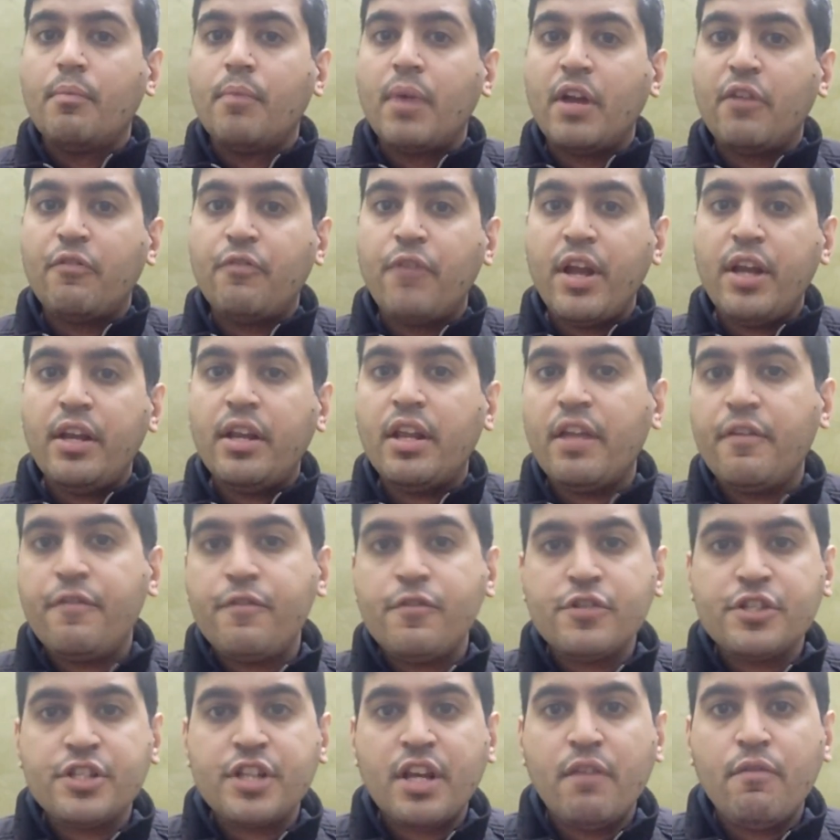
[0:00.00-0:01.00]
But wait,
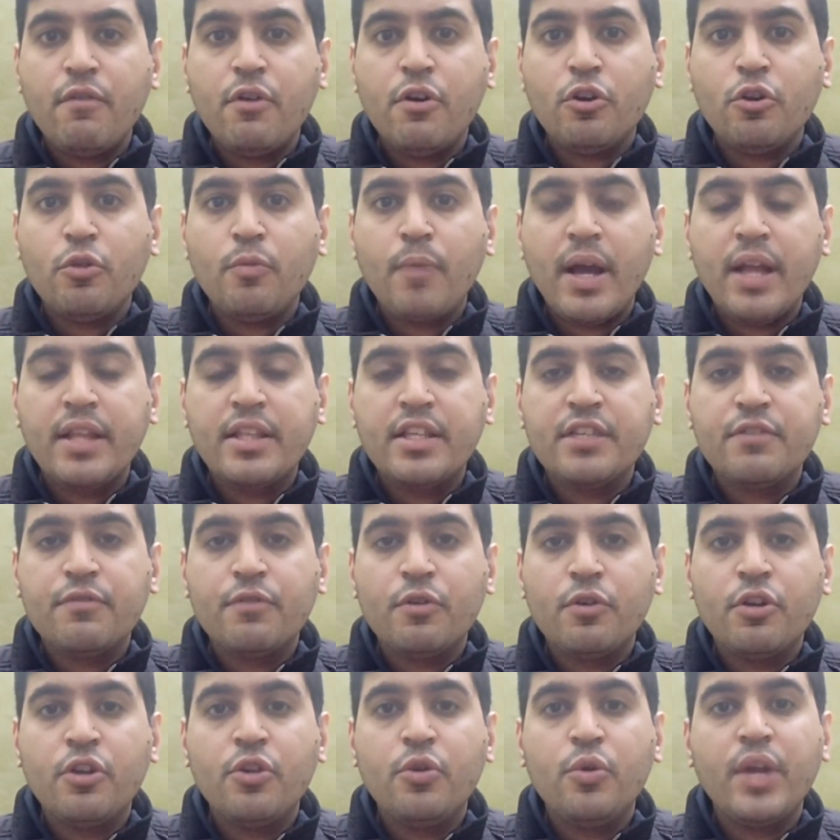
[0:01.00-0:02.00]
if you still want to buy this
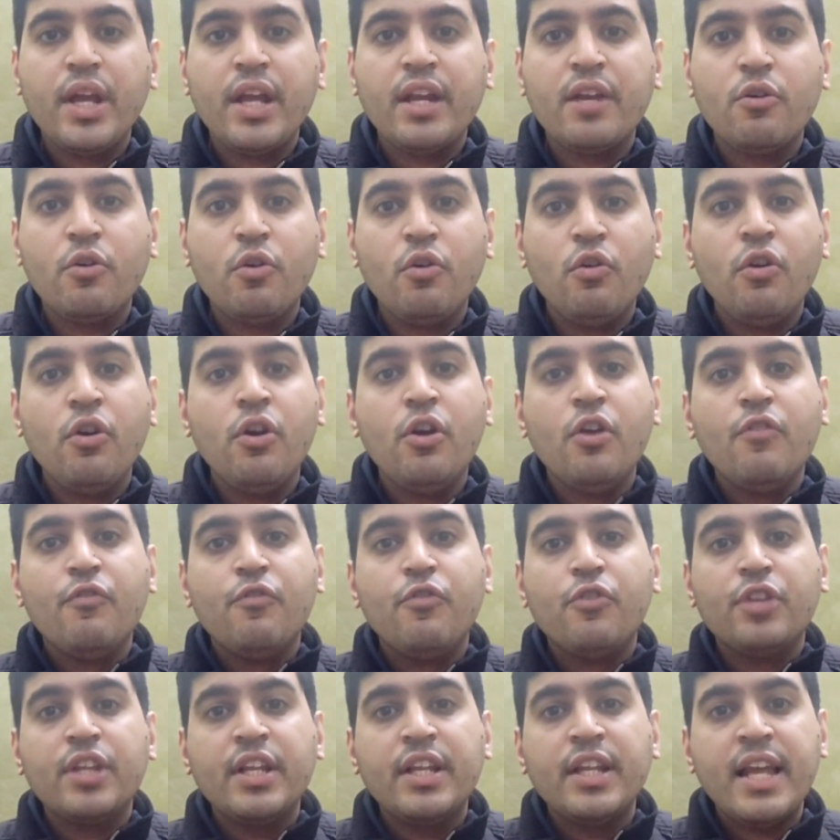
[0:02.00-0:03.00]
phone, you can go
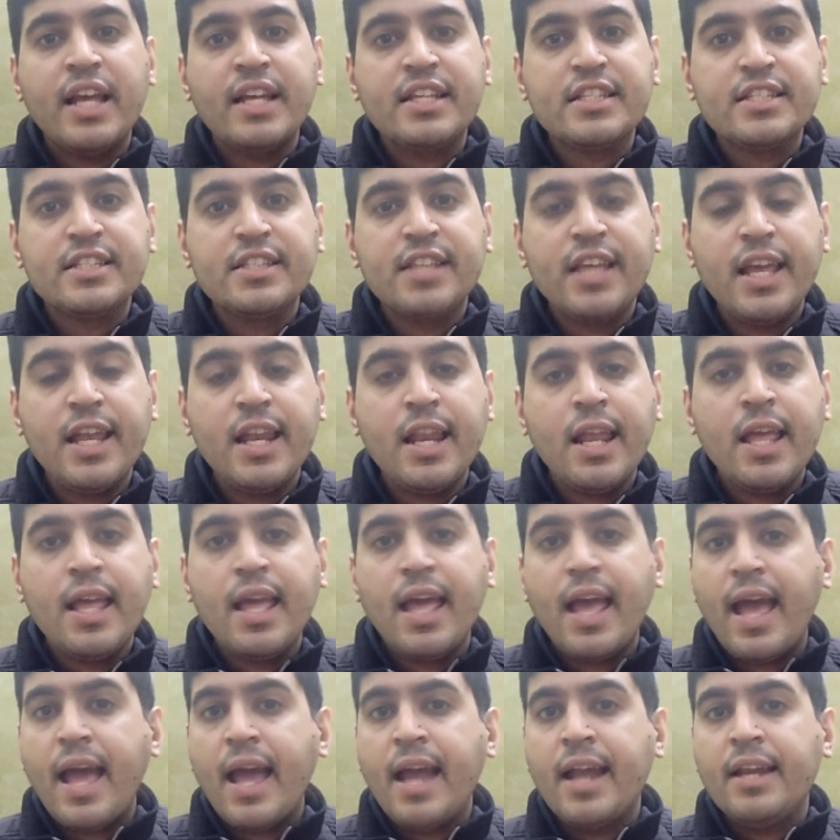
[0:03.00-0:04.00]
for the next sale
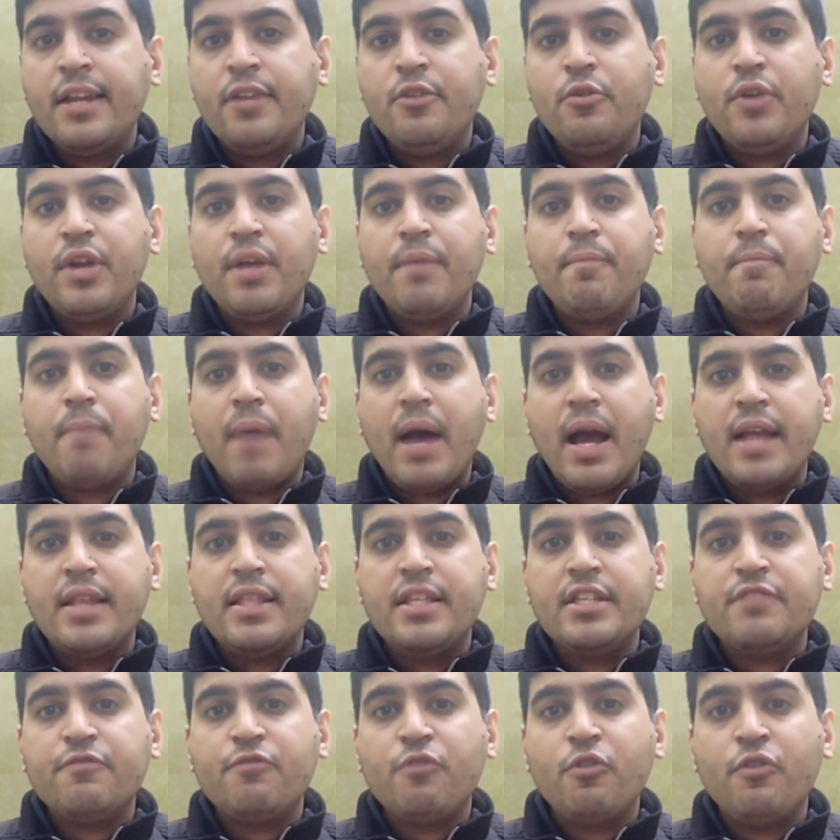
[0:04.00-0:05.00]
and you can buy
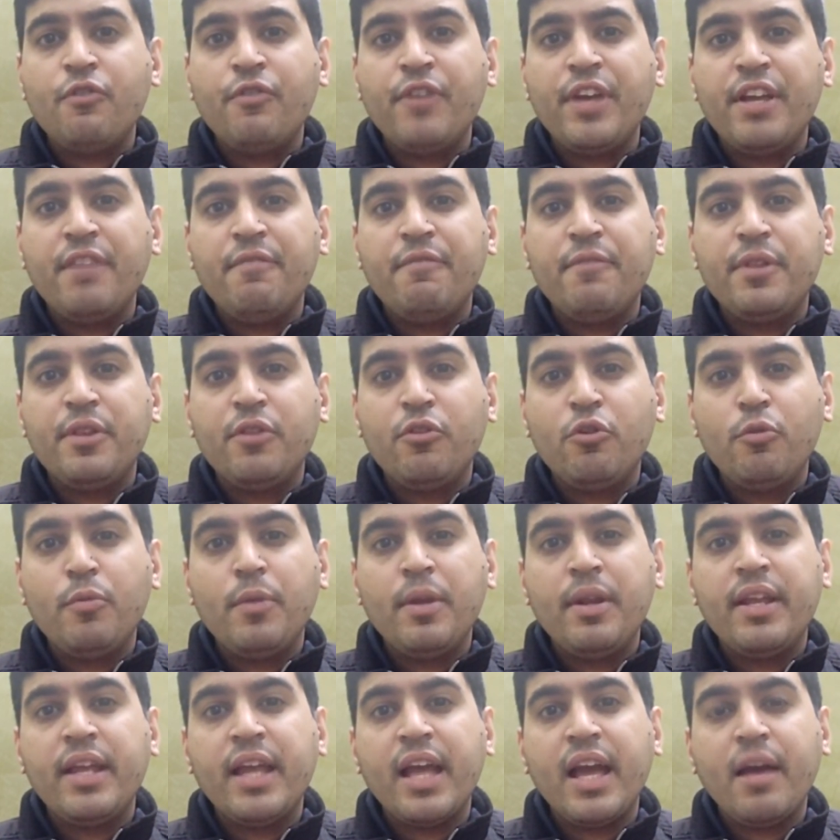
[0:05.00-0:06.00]
this phone where you
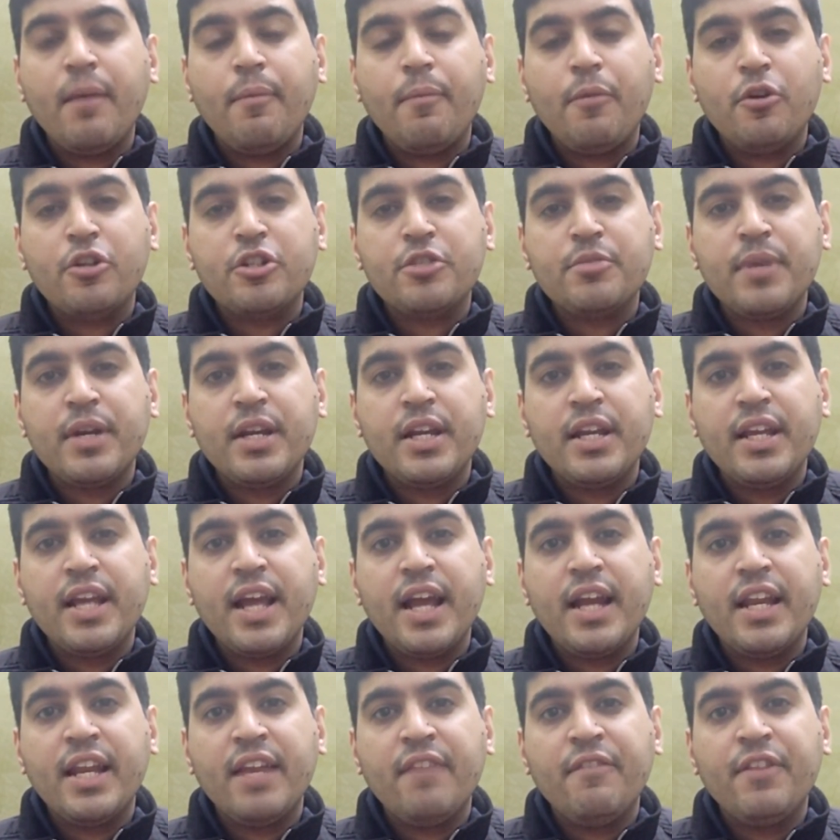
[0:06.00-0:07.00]
will be approximately
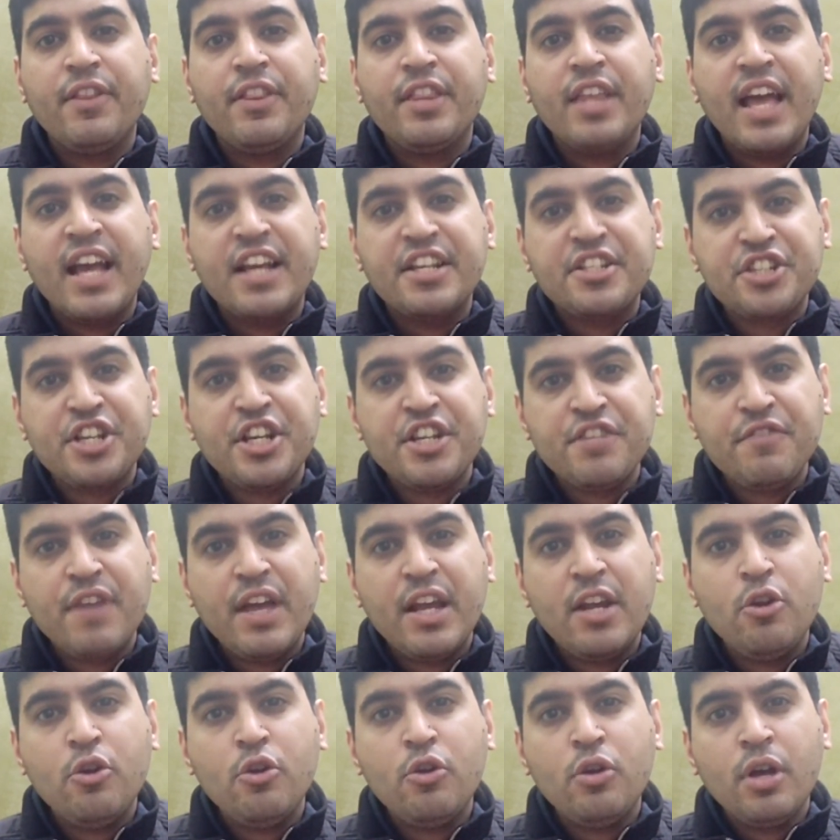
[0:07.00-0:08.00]
getting with the exchange
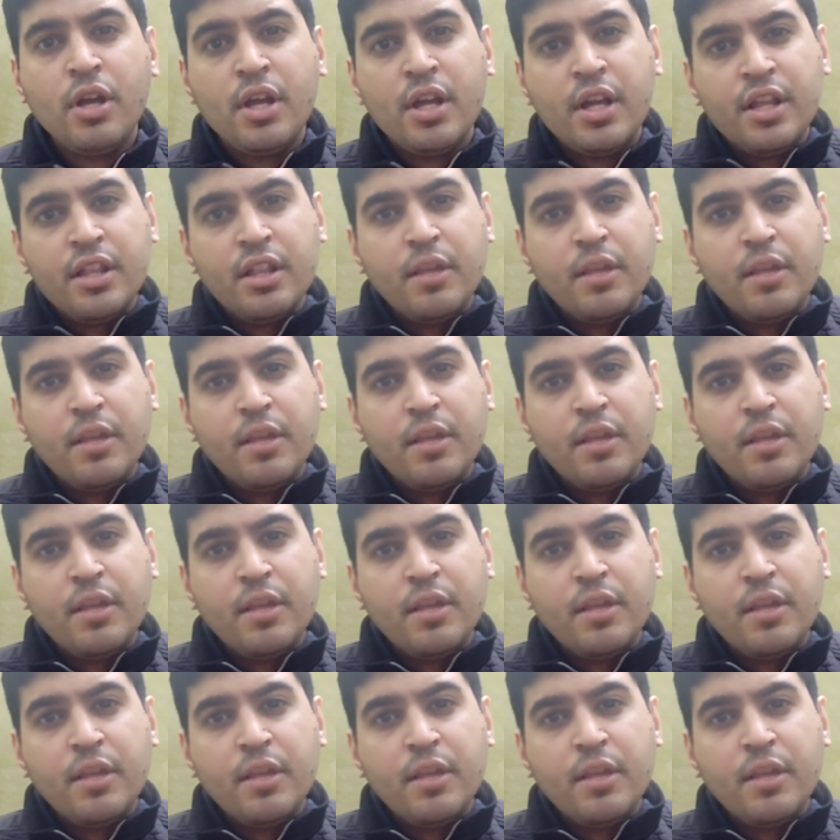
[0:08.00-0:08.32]
value.